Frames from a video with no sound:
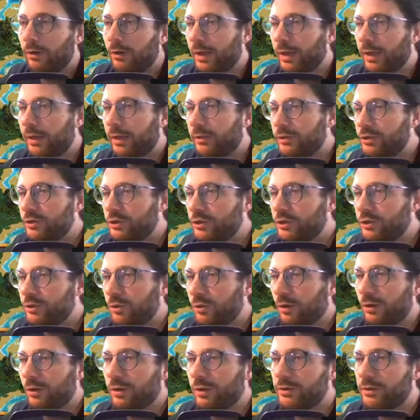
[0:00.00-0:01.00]
okay, the
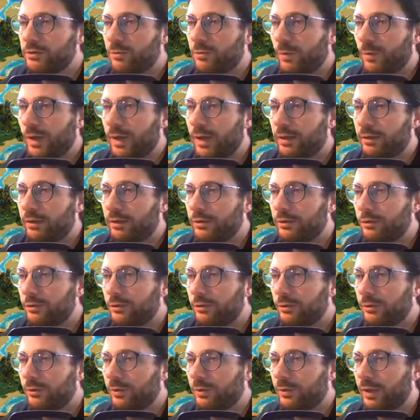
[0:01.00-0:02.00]
shortest way to
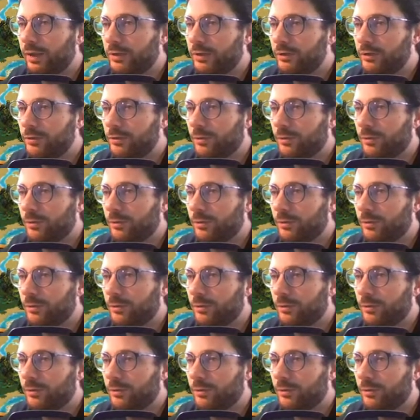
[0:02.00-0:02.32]
do this